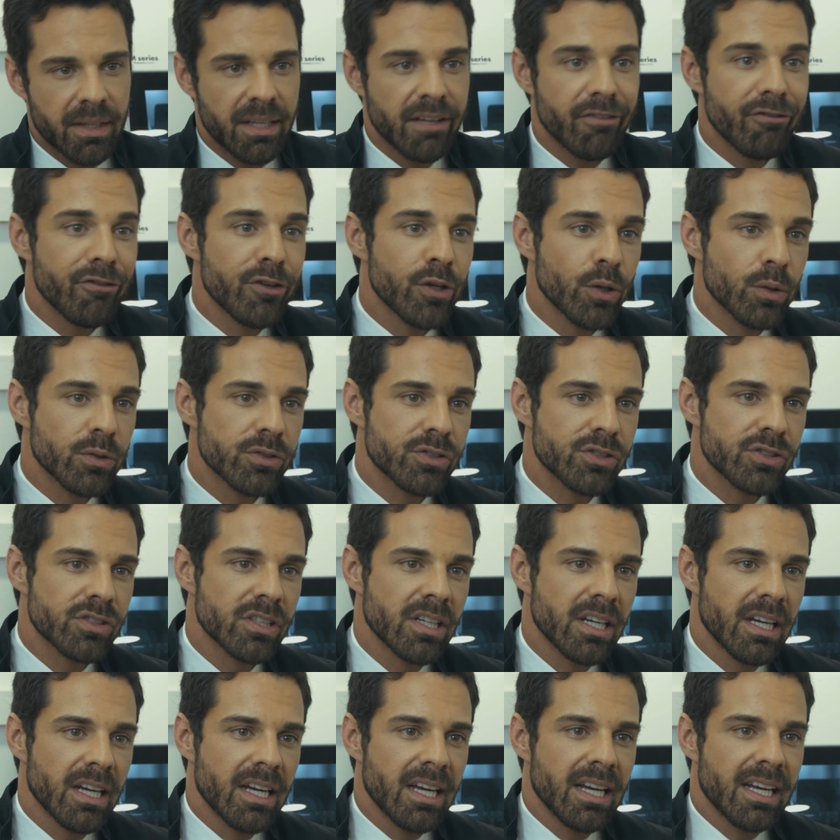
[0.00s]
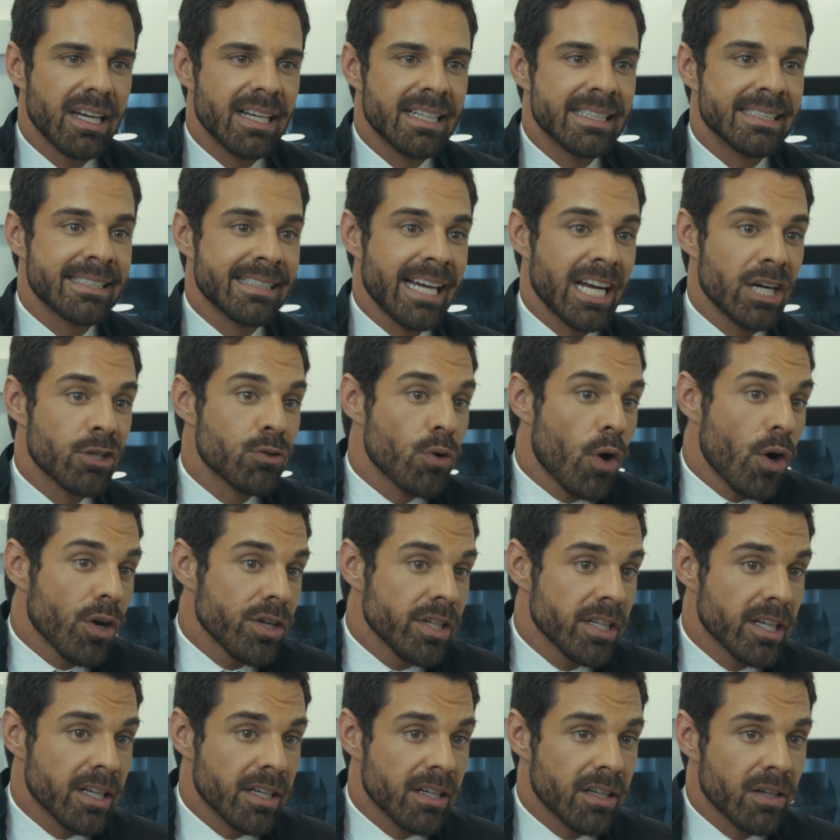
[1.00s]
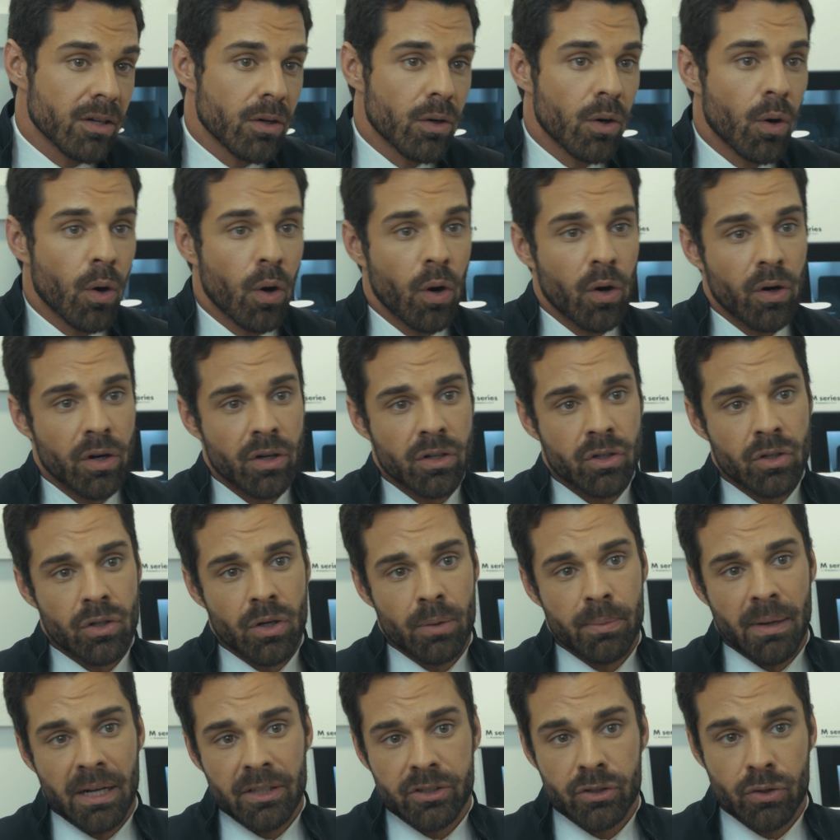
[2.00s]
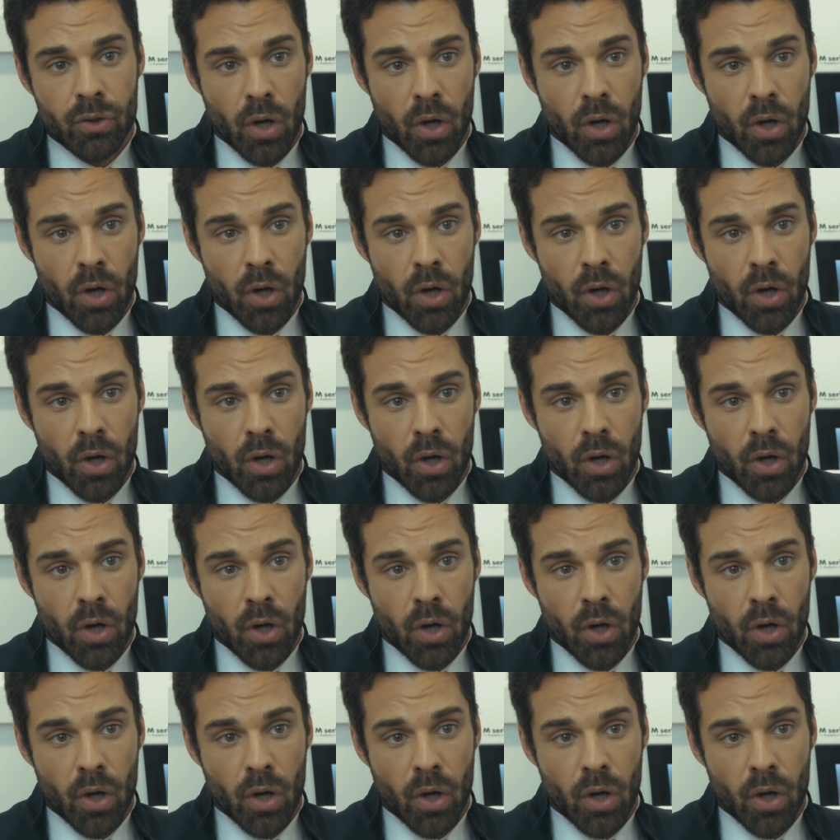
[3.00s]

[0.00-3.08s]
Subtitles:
If you use zirconia or cobalt